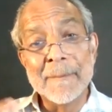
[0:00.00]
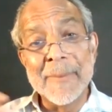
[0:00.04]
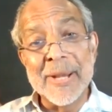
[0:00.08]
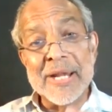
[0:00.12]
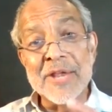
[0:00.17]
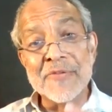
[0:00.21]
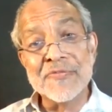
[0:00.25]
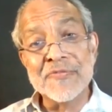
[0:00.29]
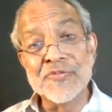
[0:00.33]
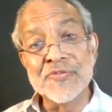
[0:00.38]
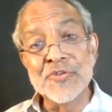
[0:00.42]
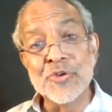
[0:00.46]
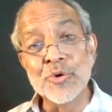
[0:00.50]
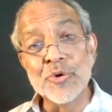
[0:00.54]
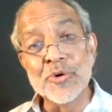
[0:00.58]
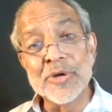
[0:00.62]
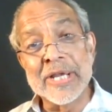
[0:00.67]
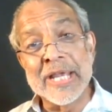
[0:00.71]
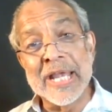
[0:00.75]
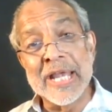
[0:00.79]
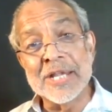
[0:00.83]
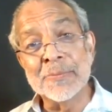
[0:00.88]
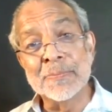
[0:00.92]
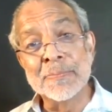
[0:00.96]
But if
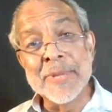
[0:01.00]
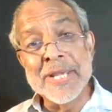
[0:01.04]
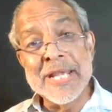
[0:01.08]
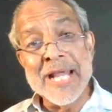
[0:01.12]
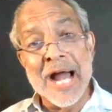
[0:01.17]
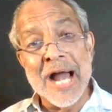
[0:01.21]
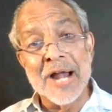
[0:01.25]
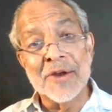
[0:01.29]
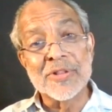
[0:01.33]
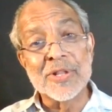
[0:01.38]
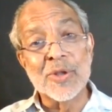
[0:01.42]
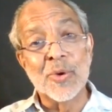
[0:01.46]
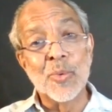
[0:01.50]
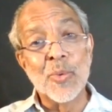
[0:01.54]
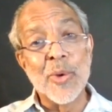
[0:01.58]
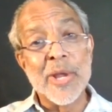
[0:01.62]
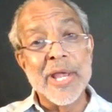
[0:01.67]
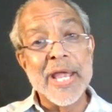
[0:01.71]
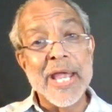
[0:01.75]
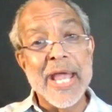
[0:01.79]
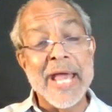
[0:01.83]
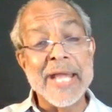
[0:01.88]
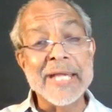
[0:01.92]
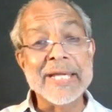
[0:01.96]
you get me out of the
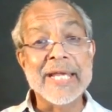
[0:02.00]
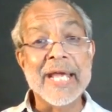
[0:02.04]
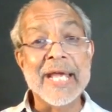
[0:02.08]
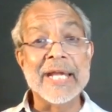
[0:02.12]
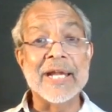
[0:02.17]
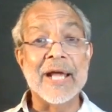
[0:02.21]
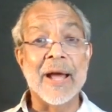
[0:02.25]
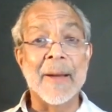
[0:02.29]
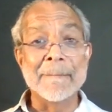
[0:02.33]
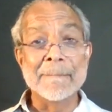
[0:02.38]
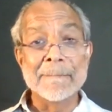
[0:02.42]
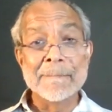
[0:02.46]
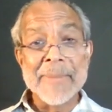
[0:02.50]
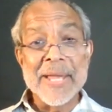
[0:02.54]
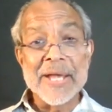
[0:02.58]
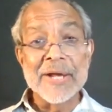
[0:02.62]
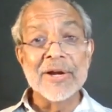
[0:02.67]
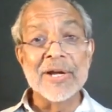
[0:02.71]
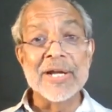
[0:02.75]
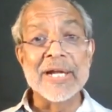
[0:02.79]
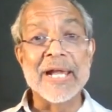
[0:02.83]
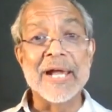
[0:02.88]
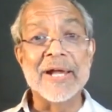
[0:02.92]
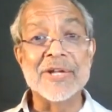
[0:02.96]
way and get a
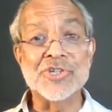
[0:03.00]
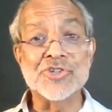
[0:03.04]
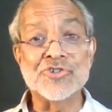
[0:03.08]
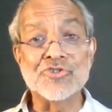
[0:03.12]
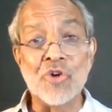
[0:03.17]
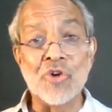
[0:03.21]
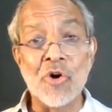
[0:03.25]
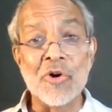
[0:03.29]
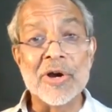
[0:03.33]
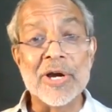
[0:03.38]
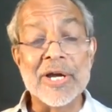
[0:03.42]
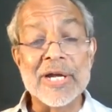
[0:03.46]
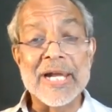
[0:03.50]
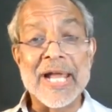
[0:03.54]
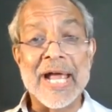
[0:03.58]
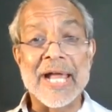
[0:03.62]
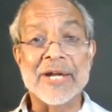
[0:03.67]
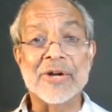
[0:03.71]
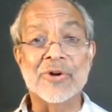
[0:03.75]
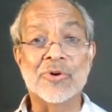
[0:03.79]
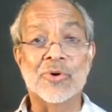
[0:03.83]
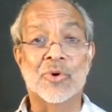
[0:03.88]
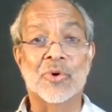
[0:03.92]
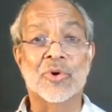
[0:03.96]
bigger, stronger
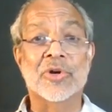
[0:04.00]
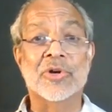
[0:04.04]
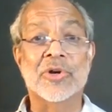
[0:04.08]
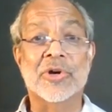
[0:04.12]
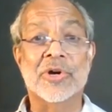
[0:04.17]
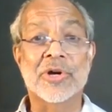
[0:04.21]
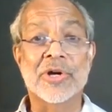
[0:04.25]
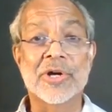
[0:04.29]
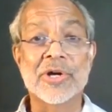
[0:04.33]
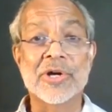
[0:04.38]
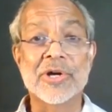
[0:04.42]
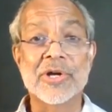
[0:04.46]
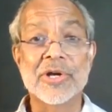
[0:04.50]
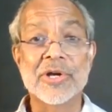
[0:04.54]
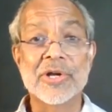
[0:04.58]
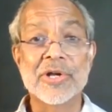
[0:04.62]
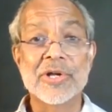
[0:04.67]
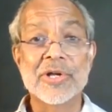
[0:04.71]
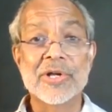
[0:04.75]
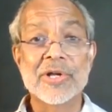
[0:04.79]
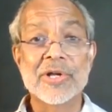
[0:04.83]
ladder holder,